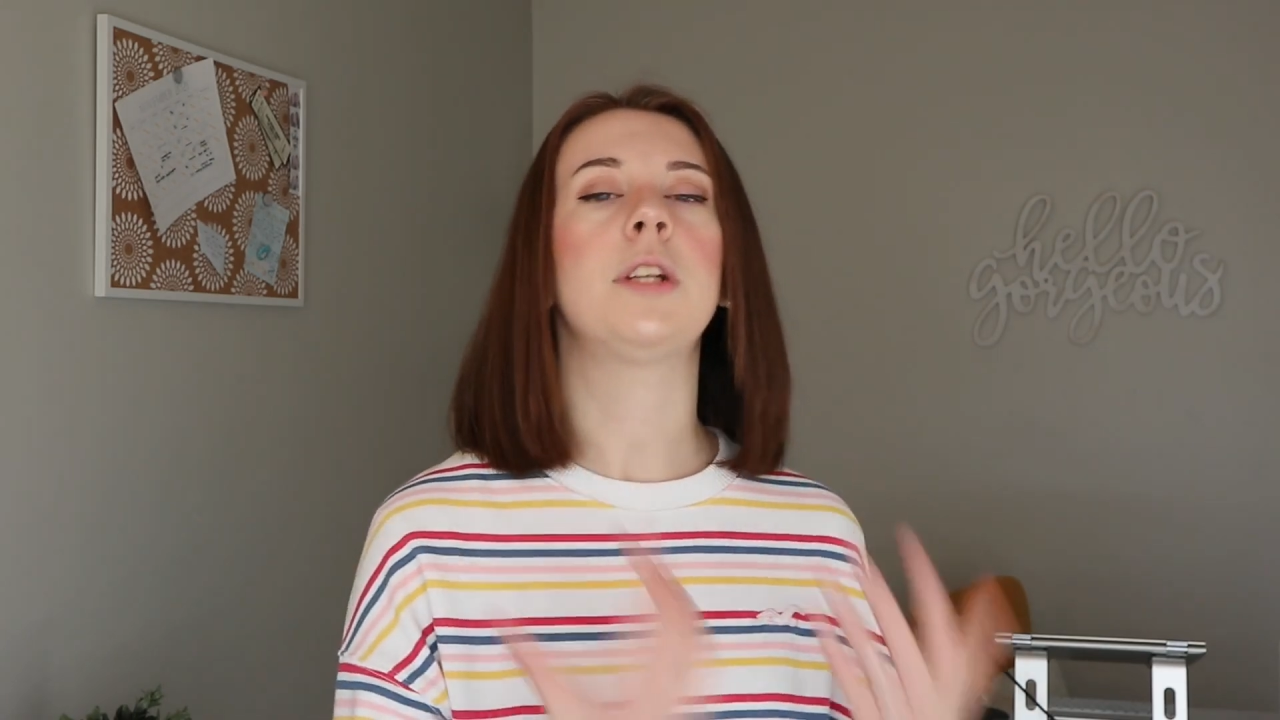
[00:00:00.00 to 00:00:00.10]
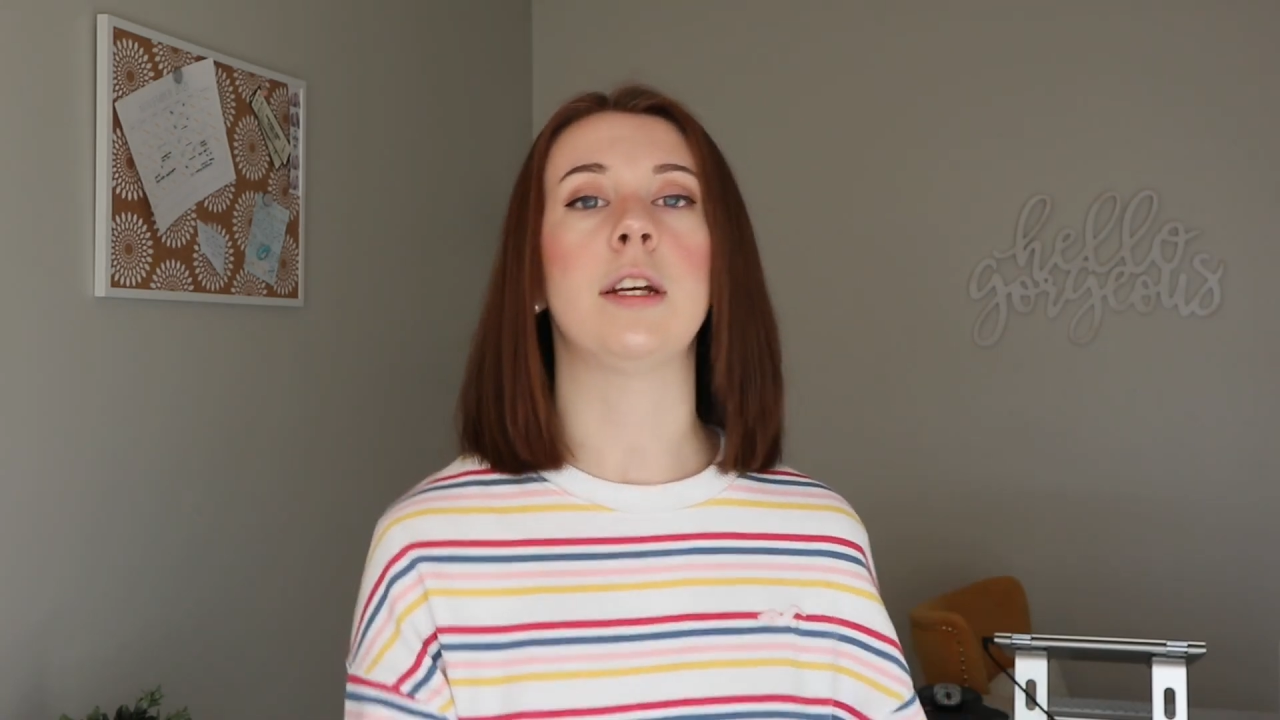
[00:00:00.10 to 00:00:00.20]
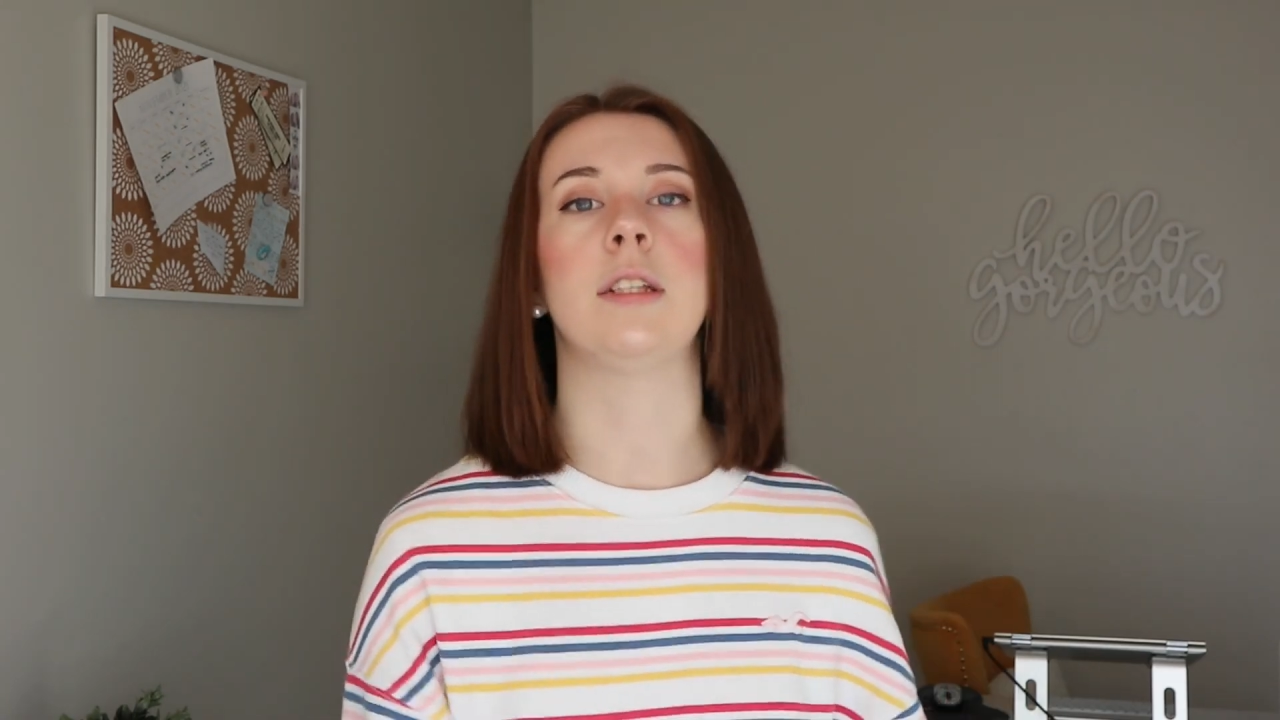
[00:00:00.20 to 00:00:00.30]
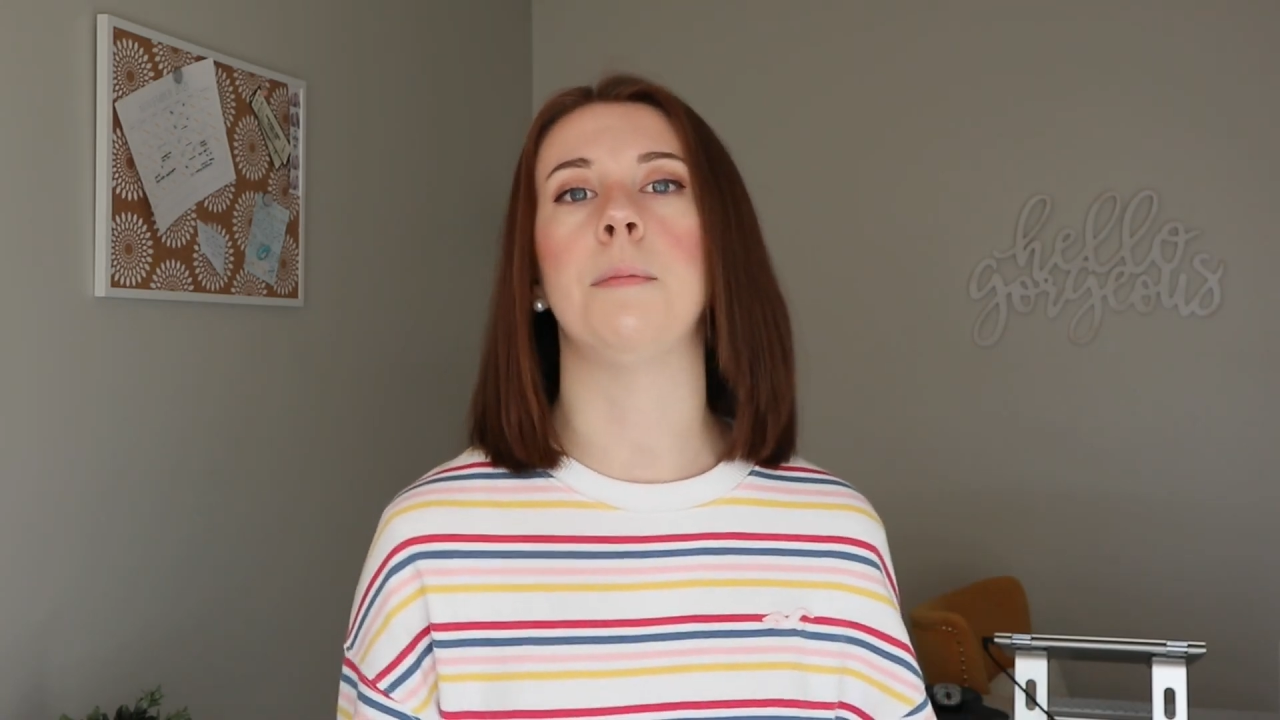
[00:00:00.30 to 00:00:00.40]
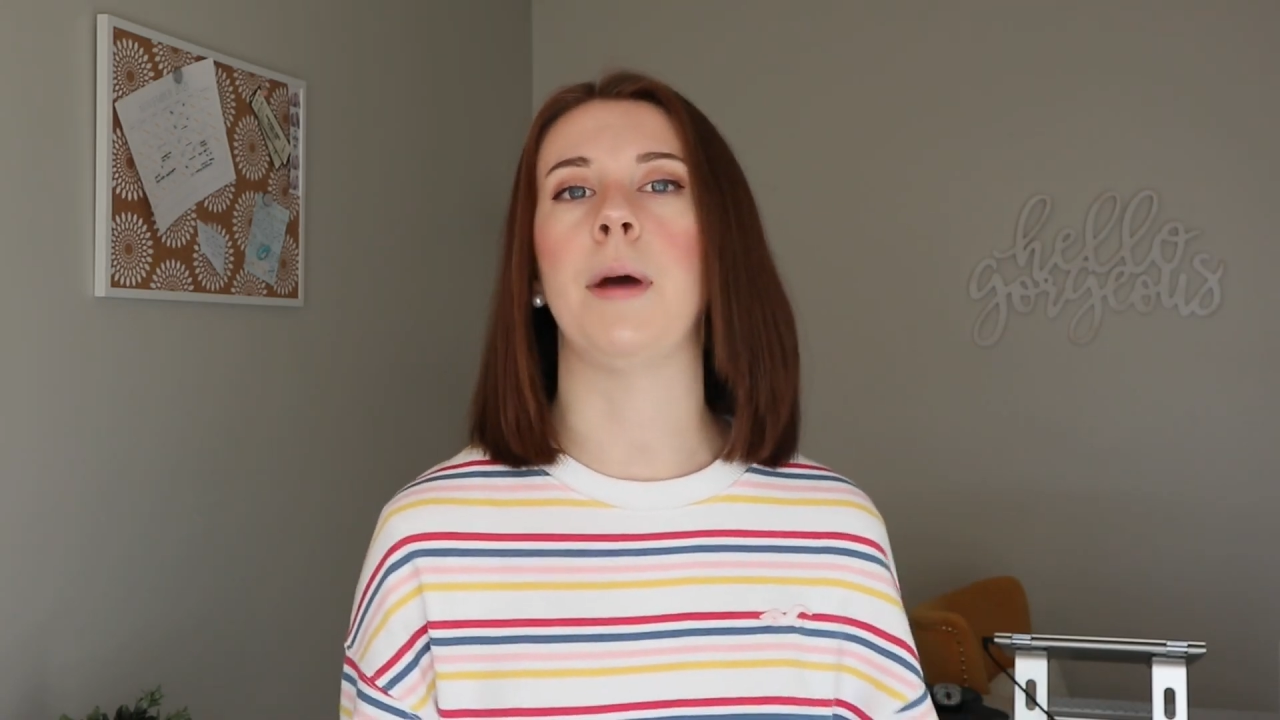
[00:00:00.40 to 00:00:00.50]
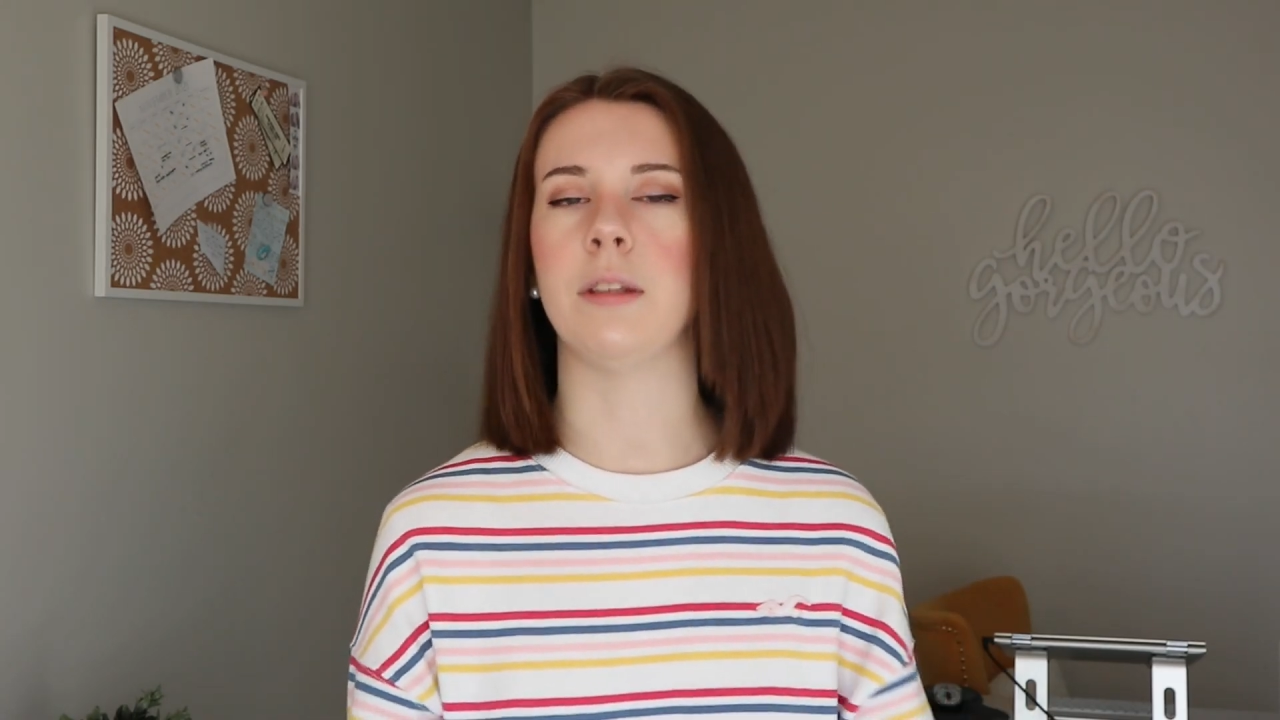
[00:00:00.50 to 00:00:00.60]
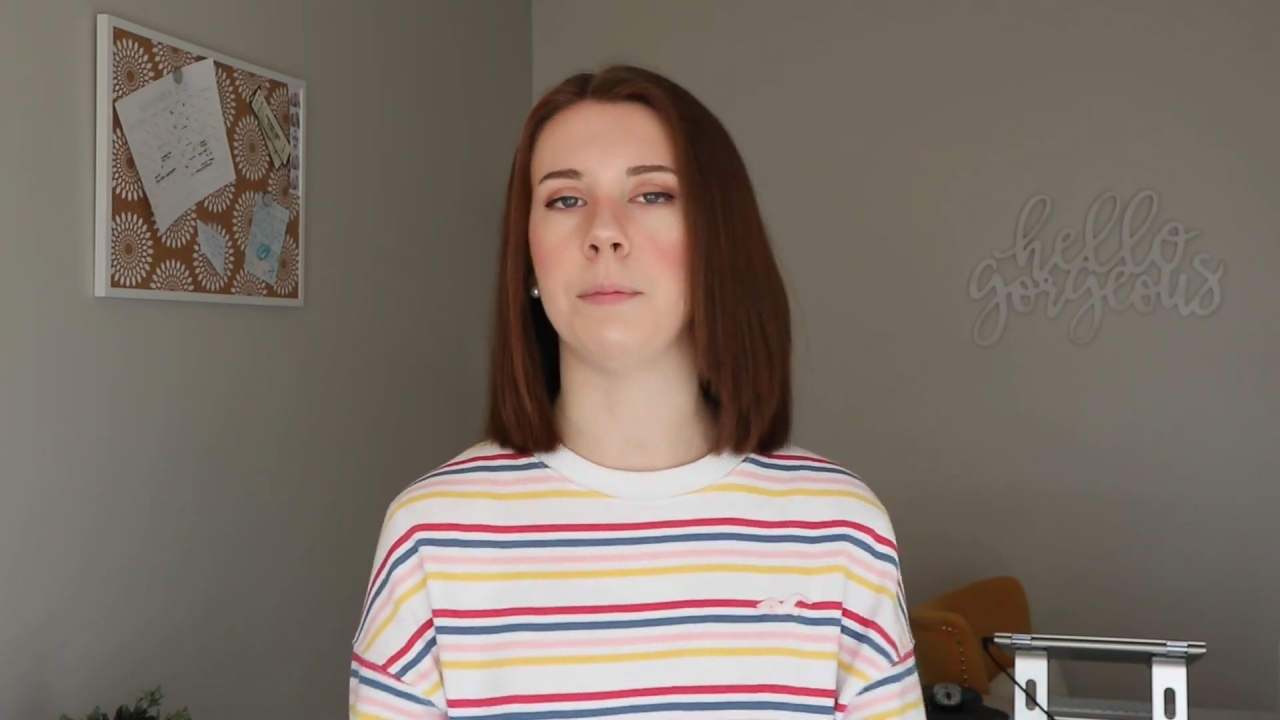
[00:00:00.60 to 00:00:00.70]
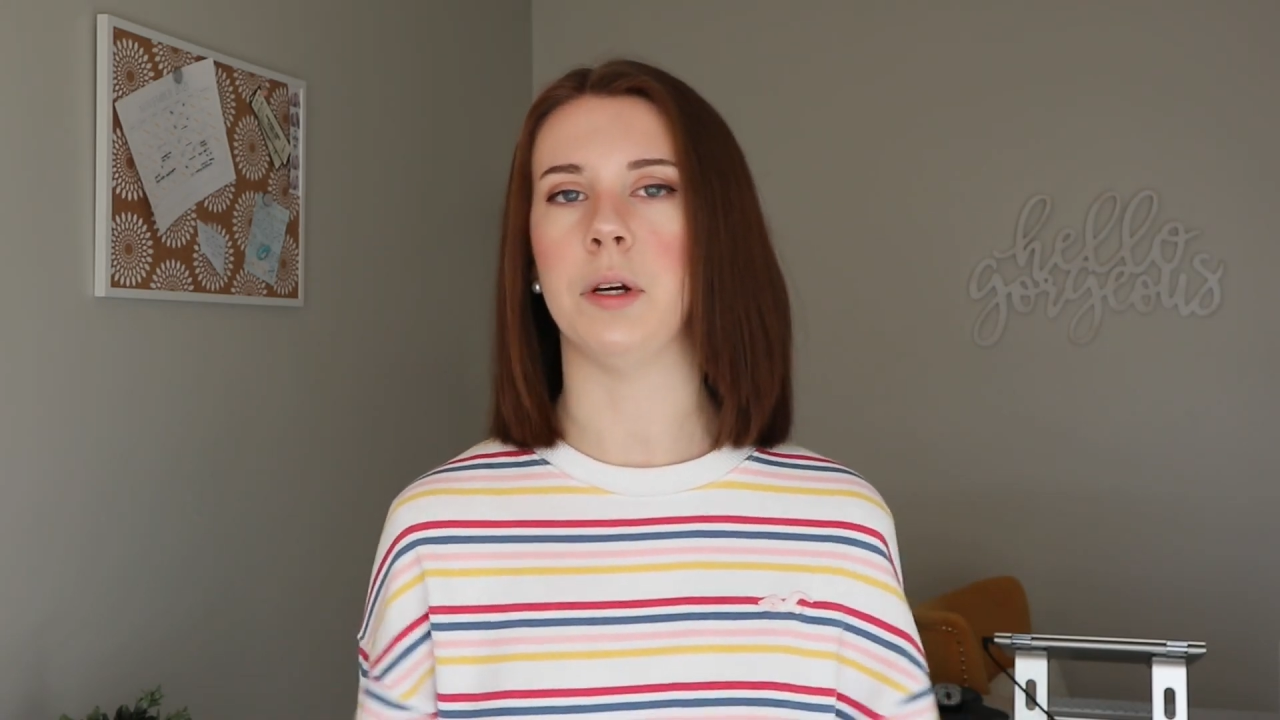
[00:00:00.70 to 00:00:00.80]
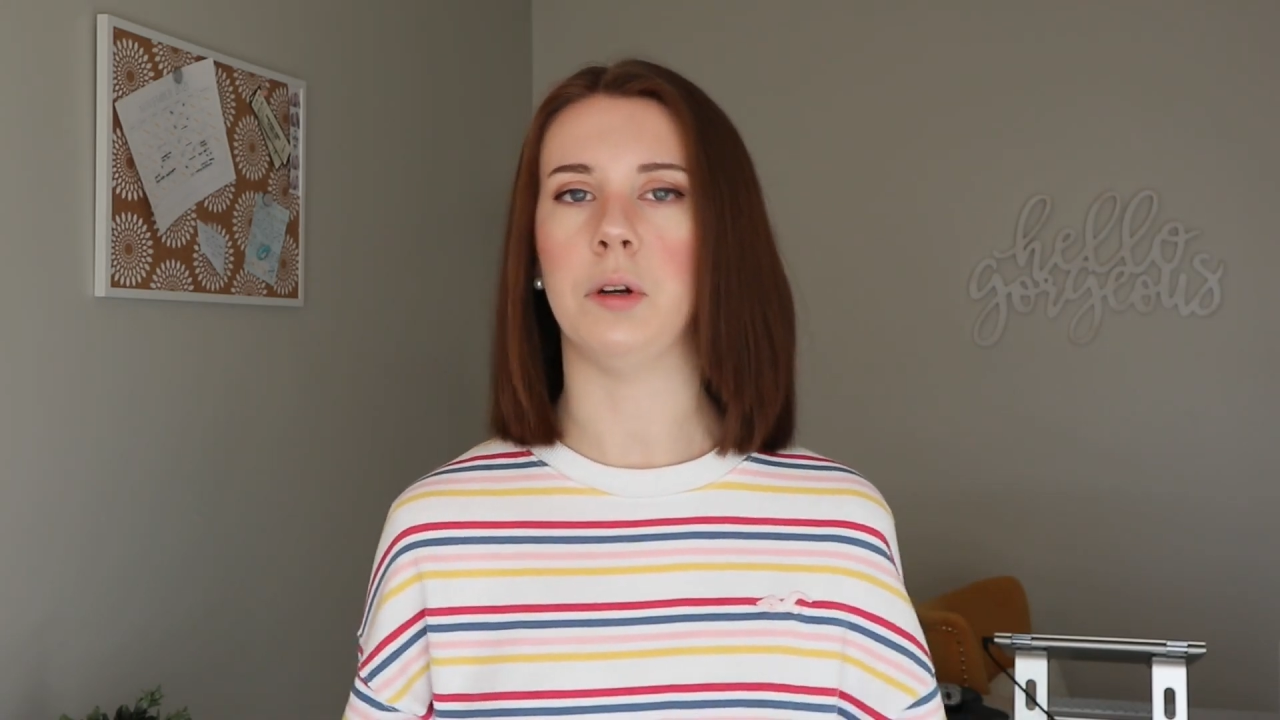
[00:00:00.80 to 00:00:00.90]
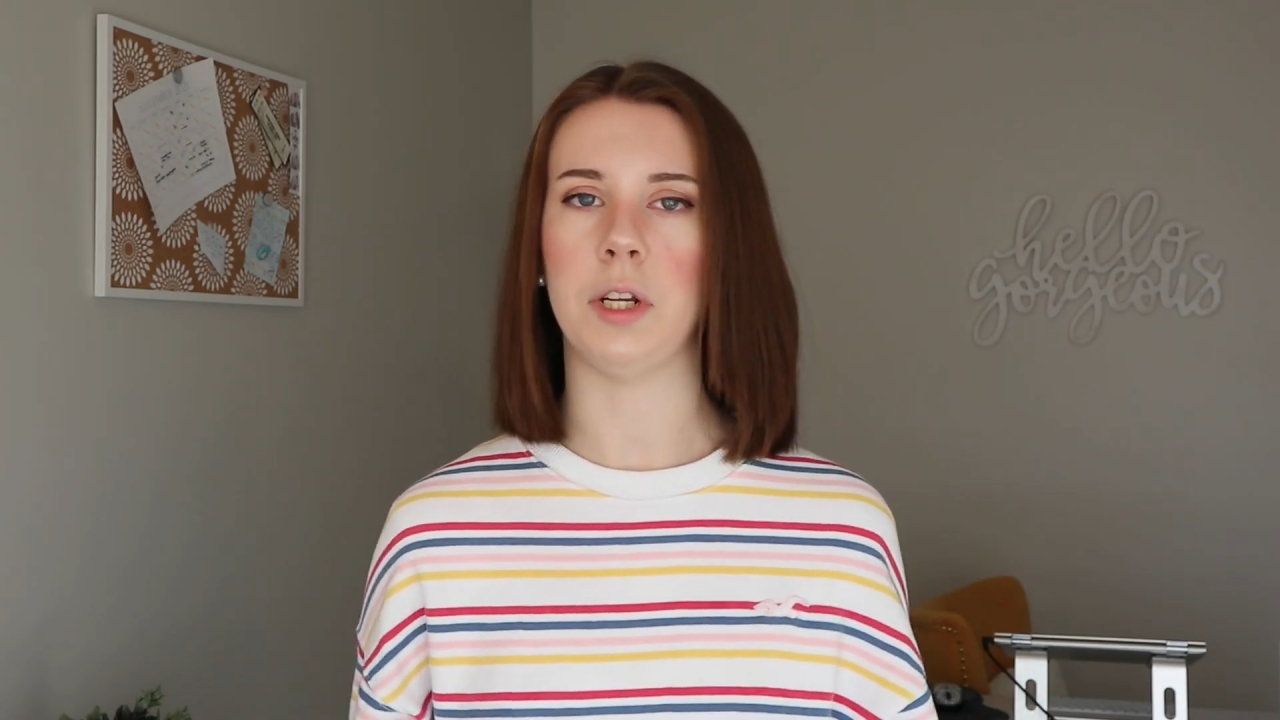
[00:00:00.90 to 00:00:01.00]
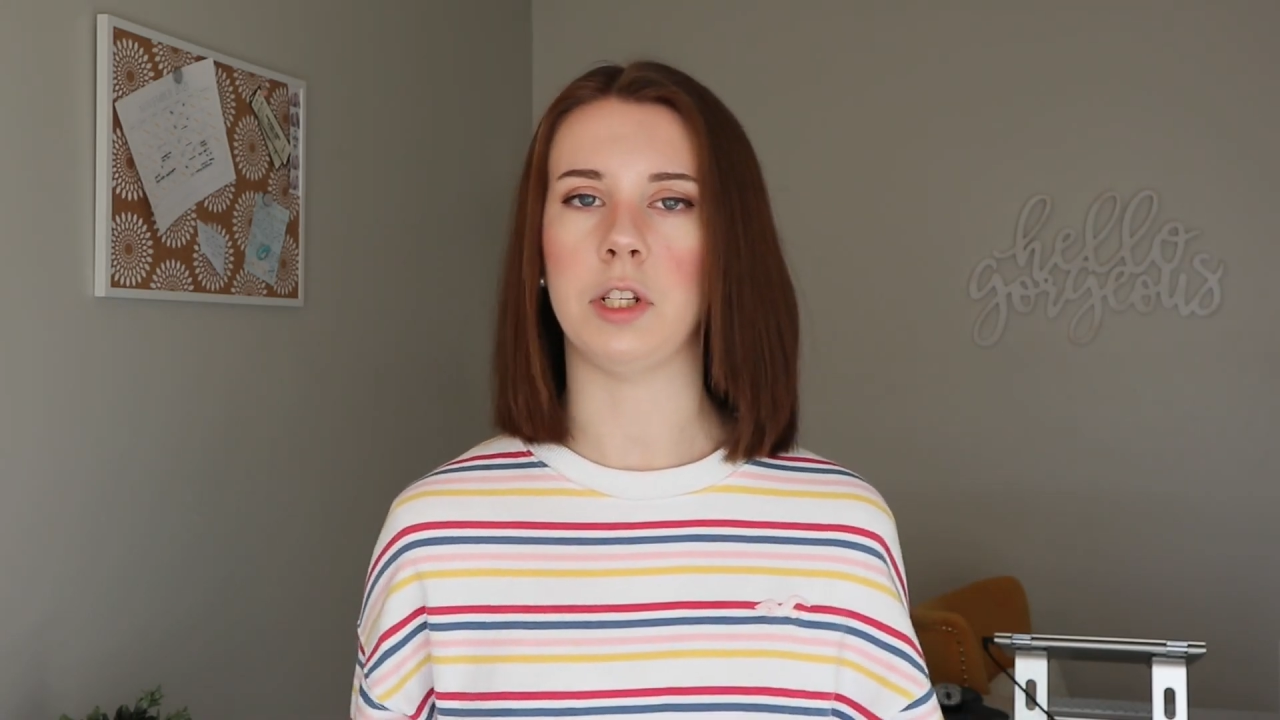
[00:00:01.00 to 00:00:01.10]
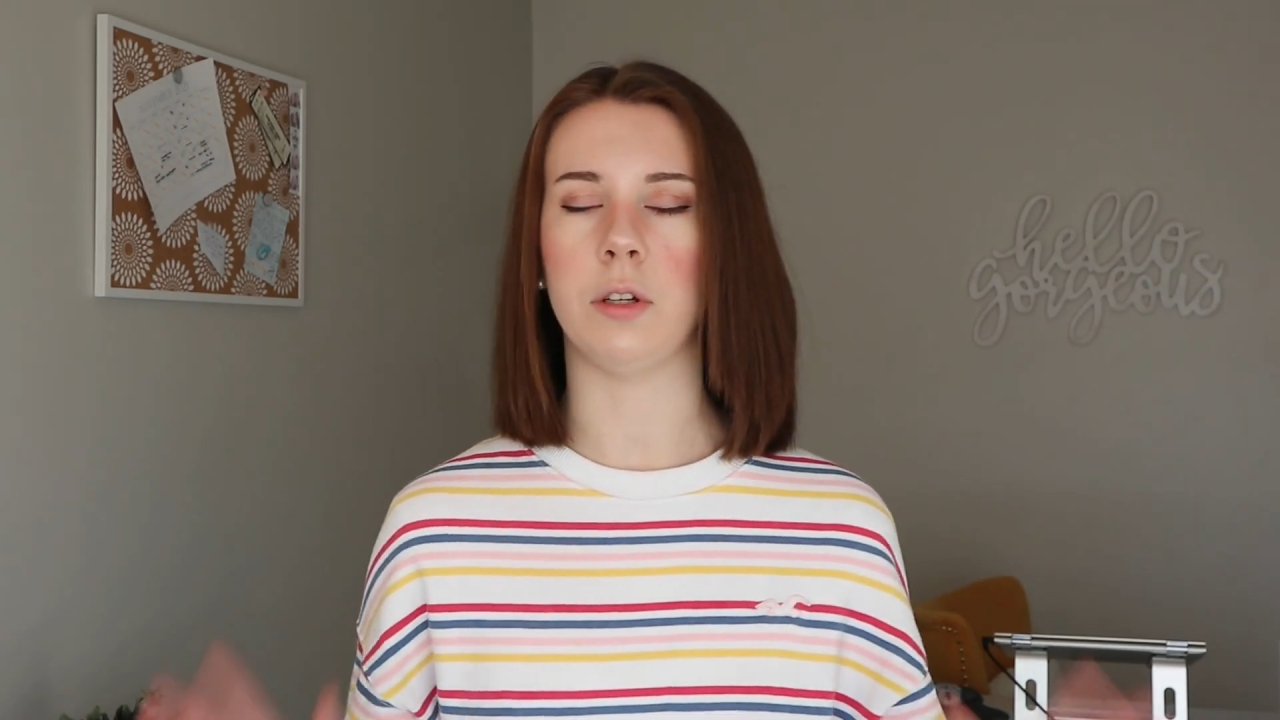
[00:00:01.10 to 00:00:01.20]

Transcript: customizability